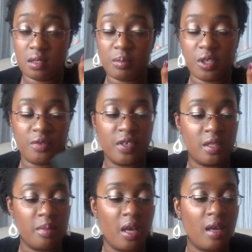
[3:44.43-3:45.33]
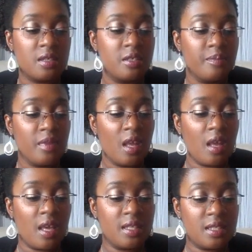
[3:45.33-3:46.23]
I'm going to read the box.
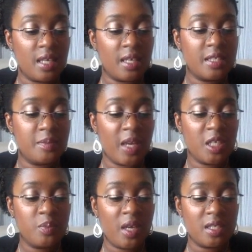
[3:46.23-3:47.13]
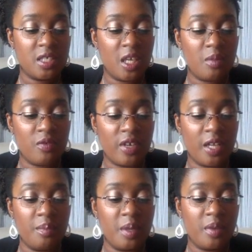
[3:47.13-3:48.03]
It says, Smashbox Camera
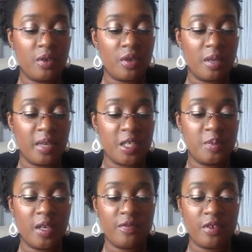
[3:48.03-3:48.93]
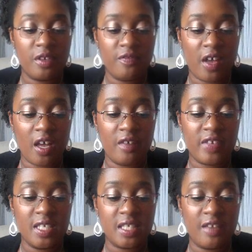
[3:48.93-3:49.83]
Ready BB Cream SPF 35
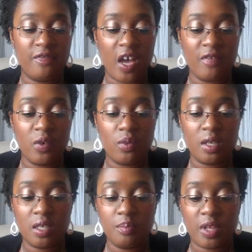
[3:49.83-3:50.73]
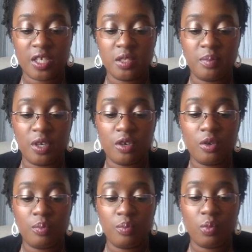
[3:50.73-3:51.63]
is a 5-in-1 complexion
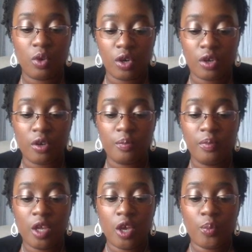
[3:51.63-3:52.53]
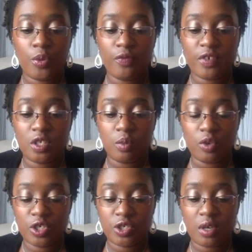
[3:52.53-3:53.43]
miracle worker proven to
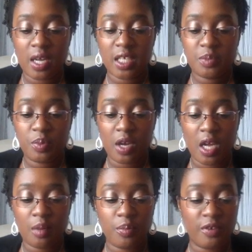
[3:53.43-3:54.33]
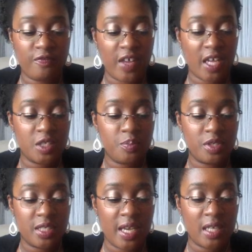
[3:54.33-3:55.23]
moisturize, prime, perfect,
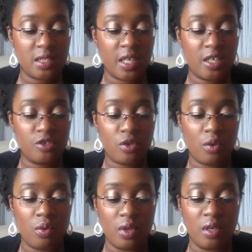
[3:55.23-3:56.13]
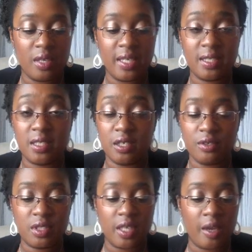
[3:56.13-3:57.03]
protect, and control oil in a
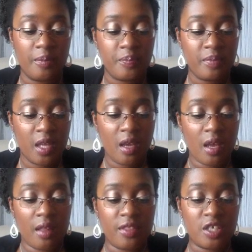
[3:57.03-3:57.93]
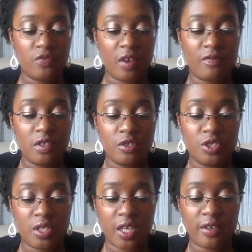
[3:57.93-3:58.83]
single step. This
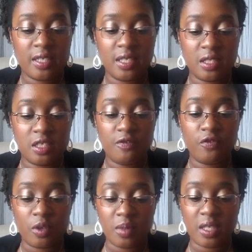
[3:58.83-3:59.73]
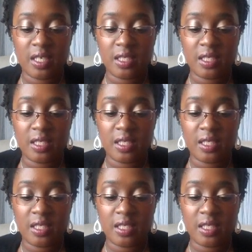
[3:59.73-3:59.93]
revolutionary tinted formula